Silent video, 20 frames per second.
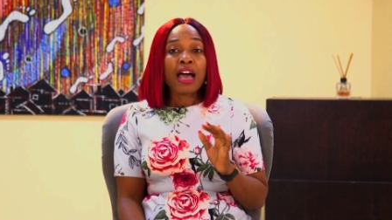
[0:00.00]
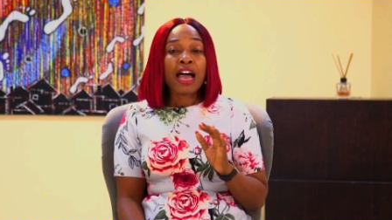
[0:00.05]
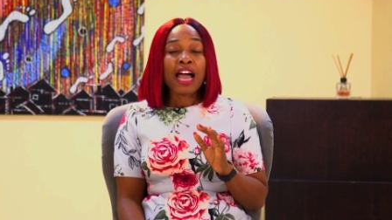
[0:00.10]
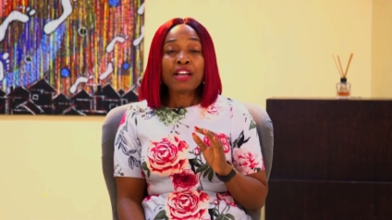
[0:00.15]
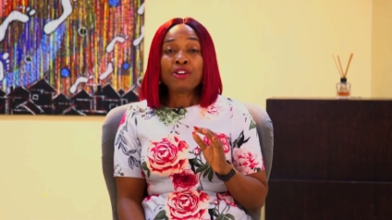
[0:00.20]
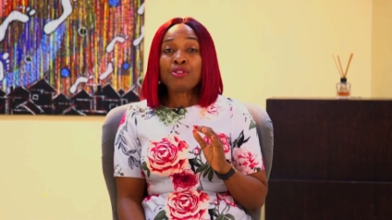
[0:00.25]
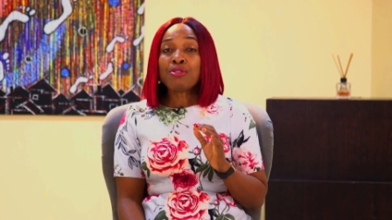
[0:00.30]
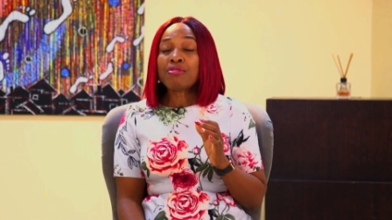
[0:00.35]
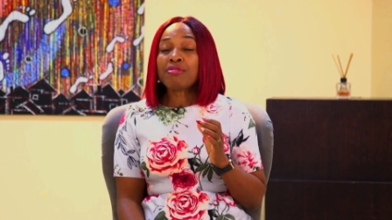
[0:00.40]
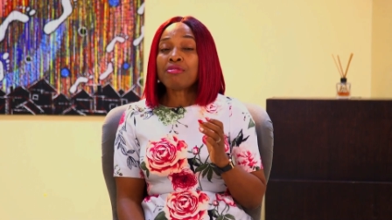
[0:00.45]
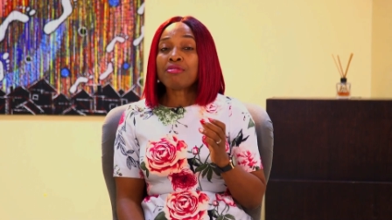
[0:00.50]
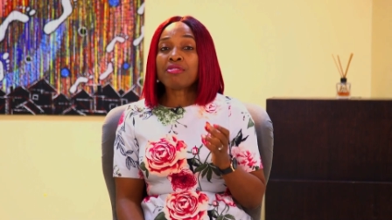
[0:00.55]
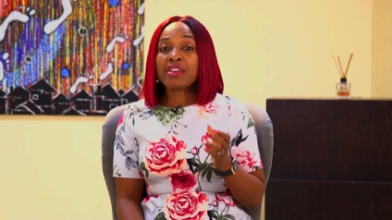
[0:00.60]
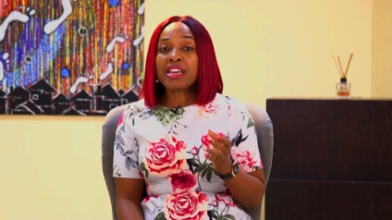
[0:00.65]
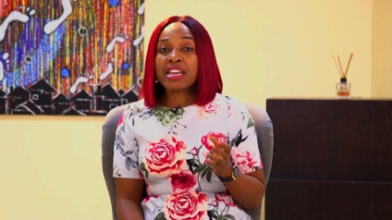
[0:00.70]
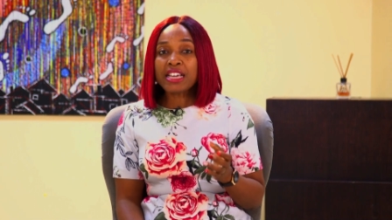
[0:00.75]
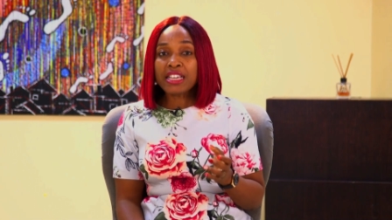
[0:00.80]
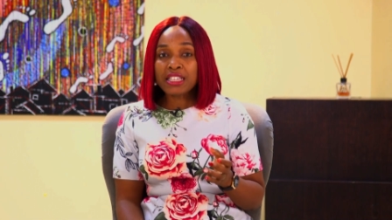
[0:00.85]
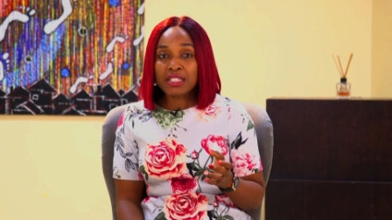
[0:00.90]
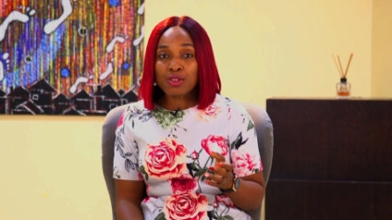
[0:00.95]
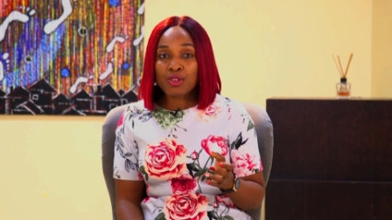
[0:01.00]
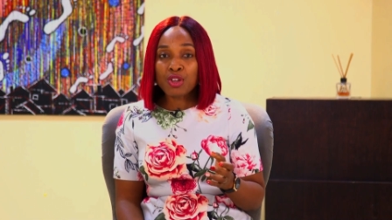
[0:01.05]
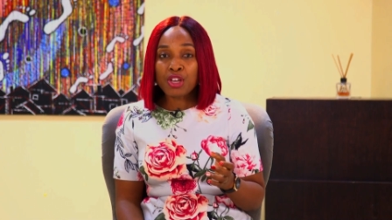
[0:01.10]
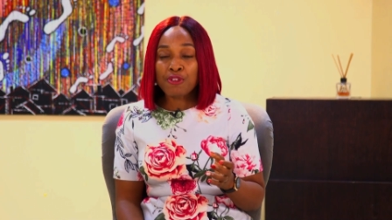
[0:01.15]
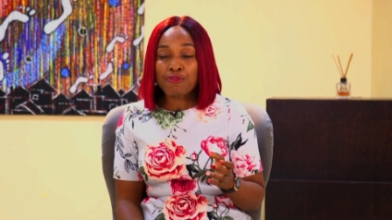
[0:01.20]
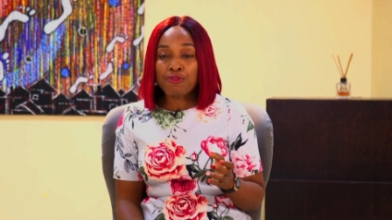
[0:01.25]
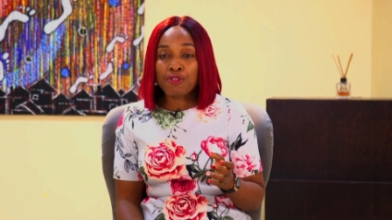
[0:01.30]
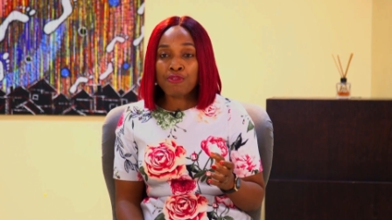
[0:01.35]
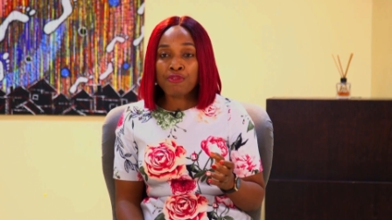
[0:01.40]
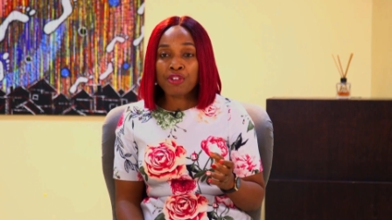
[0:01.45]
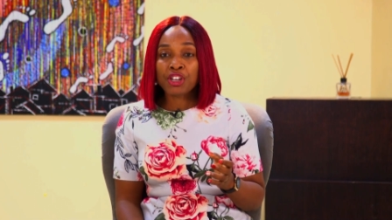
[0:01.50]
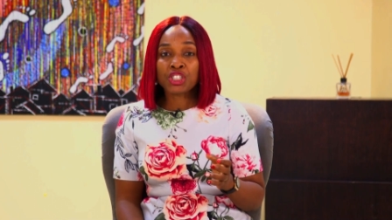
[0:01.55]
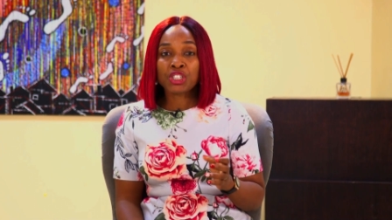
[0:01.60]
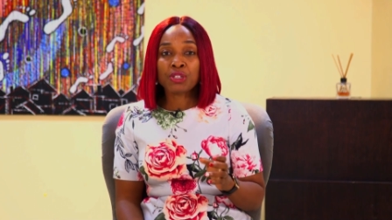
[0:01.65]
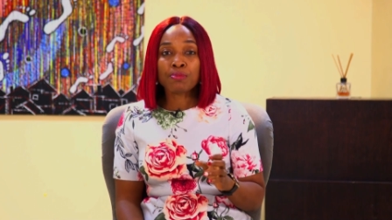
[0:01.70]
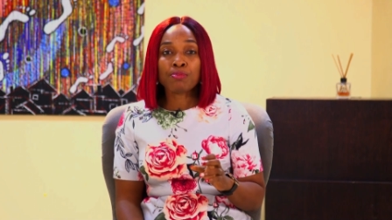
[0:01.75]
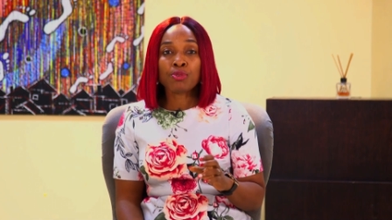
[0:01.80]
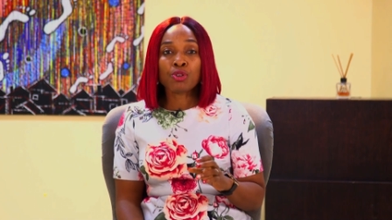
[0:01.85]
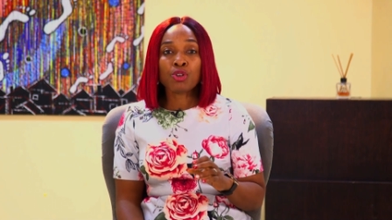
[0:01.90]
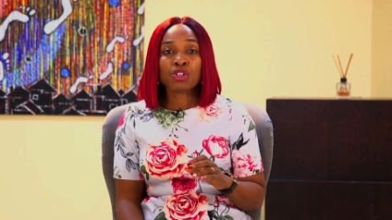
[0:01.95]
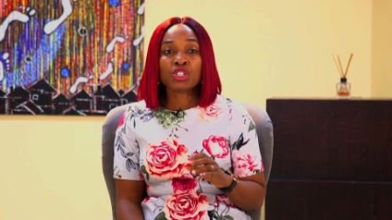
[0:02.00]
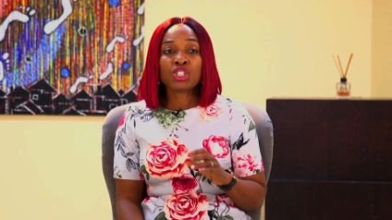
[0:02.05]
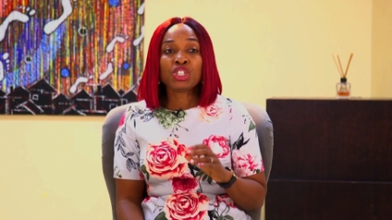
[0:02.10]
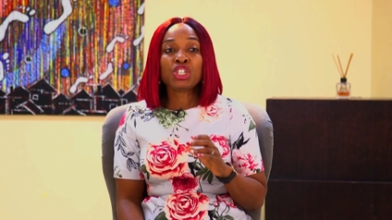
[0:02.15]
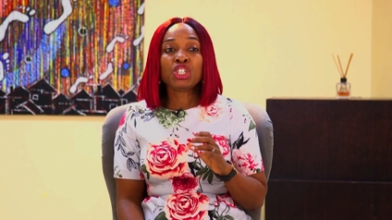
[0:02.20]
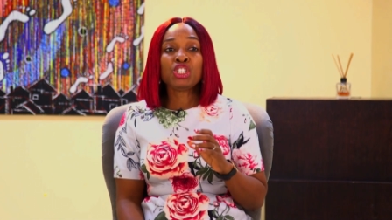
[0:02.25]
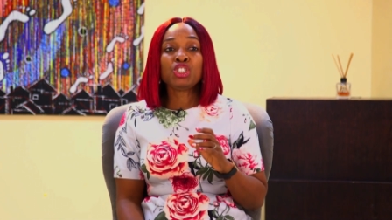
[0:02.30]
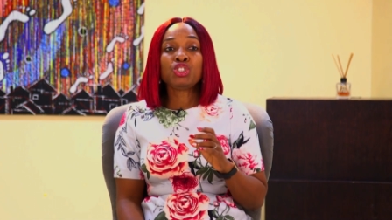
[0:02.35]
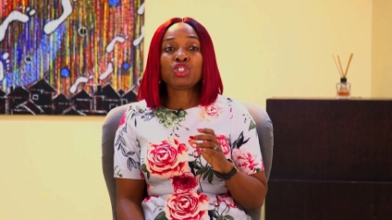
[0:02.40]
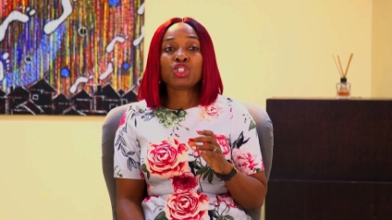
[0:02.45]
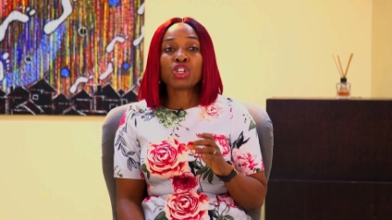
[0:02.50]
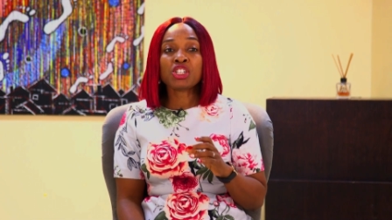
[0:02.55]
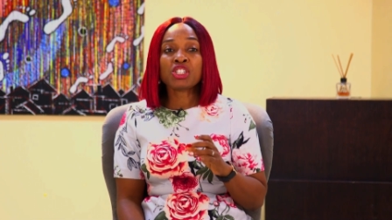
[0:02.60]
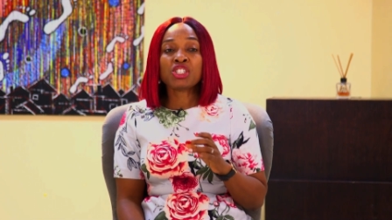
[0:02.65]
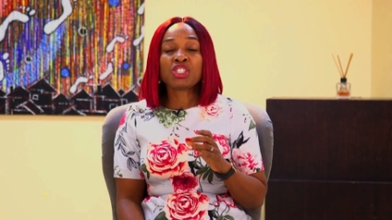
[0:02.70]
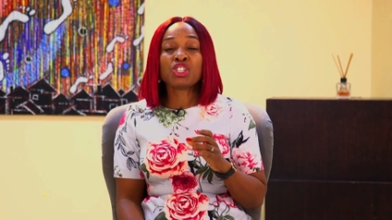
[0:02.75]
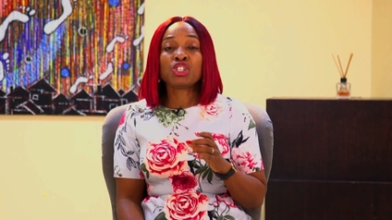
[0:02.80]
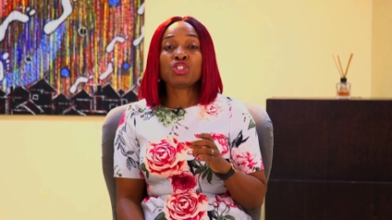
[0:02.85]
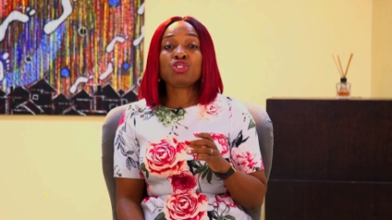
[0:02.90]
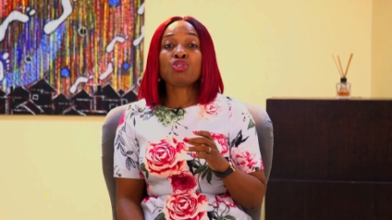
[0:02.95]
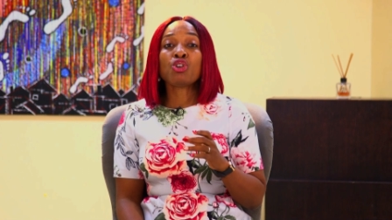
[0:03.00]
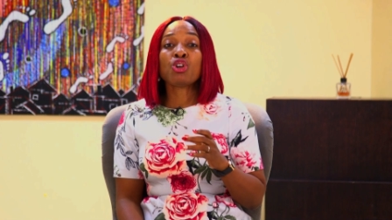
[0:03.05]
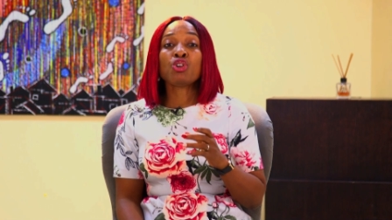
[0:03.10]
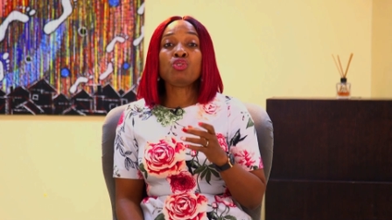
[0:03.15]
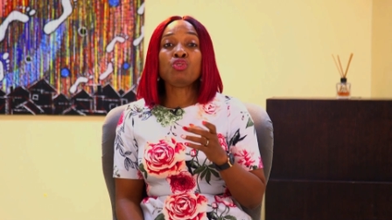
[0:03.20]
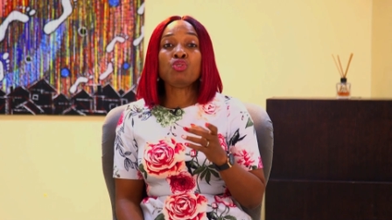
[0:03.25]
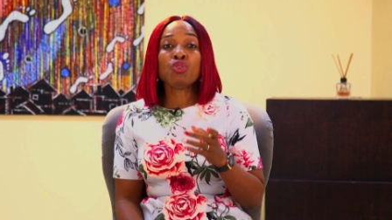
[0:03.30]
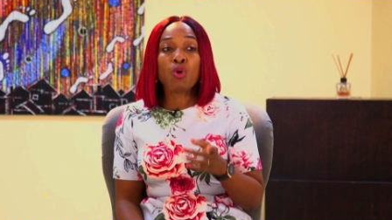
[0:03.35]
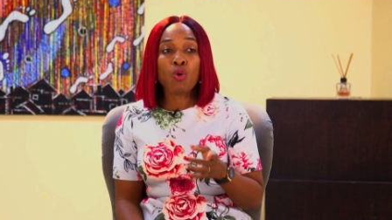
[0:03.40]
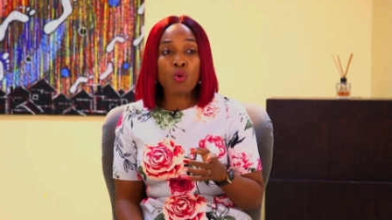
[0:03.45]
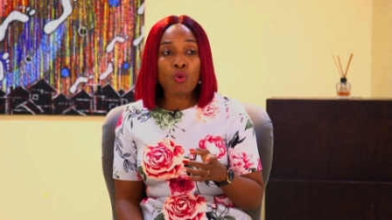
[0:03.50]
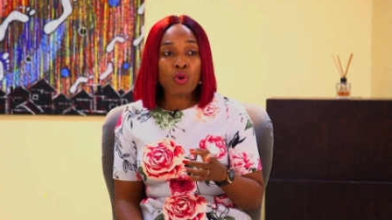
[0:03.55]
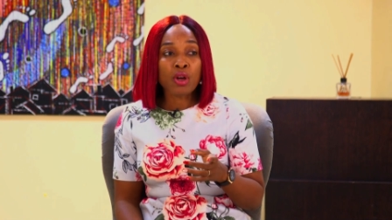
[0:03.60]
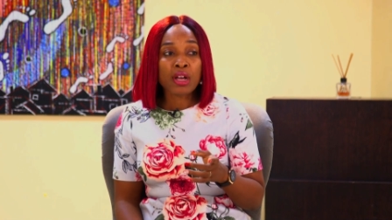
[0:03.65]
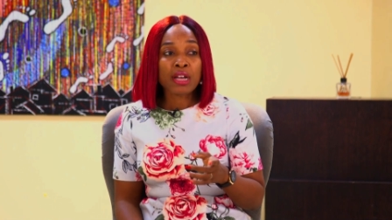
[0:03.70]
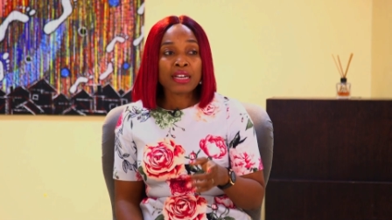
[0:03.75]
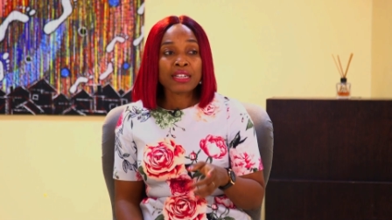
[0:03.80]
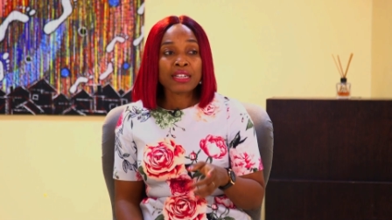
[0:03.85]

I don't think he's looking for virgin blood. He just did not know